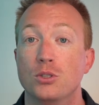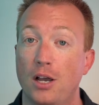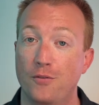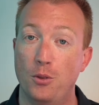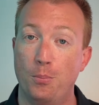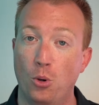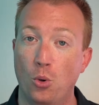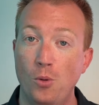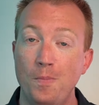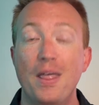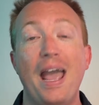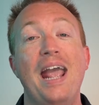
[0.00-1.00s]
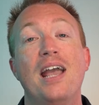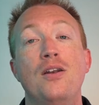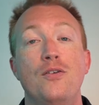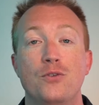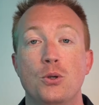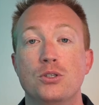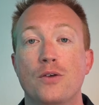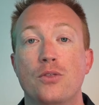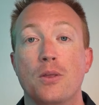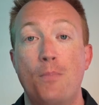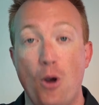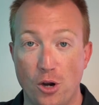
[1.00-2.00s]
of the pool and views of
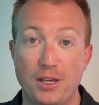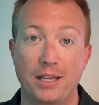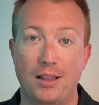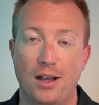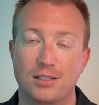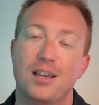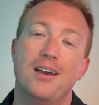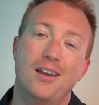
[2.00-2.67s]
the parking lot,